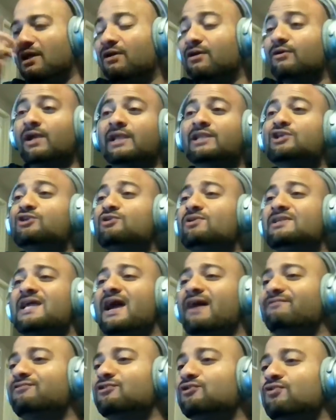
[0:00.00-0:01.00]
And you can
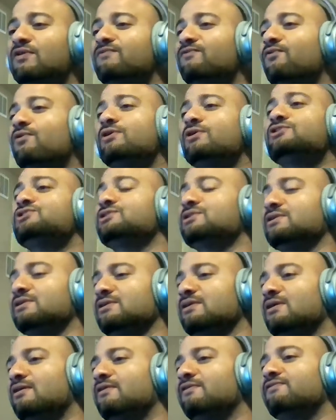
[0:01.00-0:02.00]
have your own version
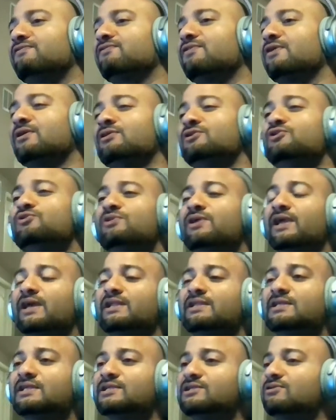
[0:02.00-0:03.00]
of
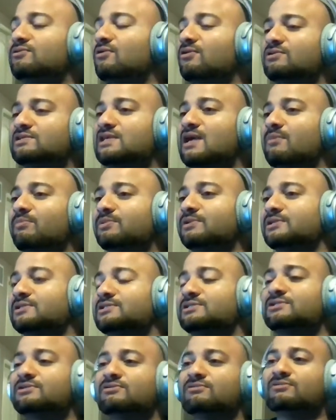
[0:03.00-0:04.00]
Nuget in your own company
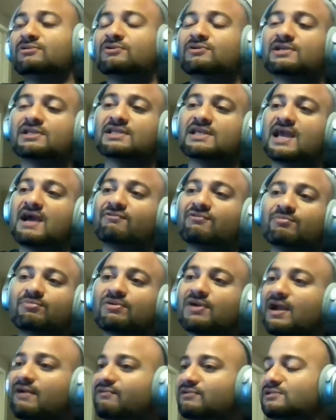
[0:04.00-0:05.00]
too. You can have a
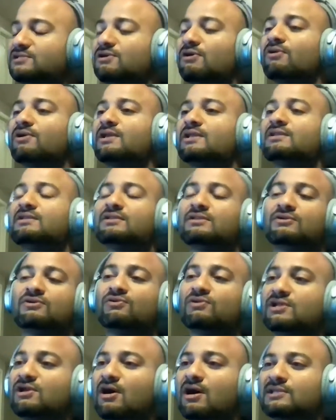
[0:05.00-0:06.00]
private token,
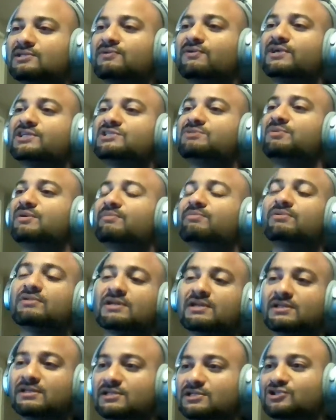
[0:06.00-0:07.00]
only authorized people
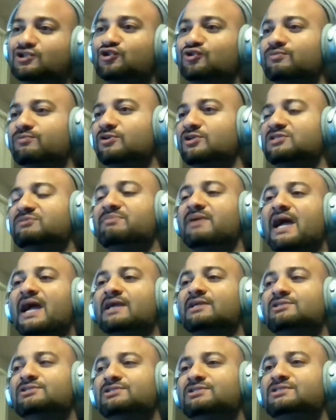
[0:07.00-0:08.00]
can consume those
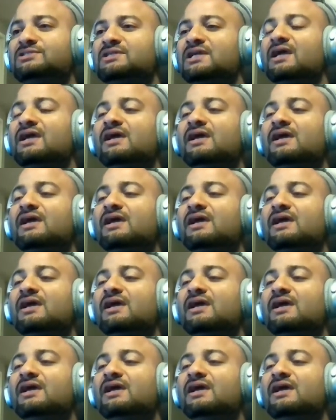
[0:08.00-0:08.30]
packages.